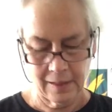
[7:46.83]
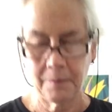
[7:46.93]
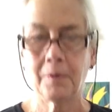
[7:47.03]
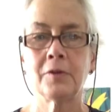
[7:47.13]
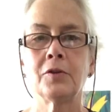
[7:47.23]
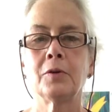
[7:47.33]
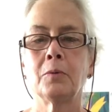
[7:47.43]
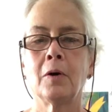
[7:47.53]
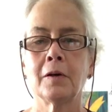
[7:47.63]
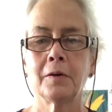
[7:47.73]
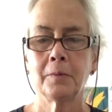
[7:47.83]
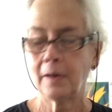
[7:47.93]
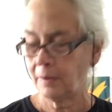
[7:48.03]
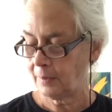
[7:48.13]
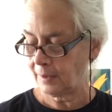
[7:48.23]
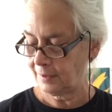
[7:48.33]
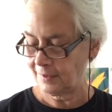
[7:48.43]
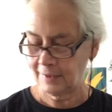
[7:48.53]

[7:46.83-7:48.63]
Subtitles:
I want you to walk away with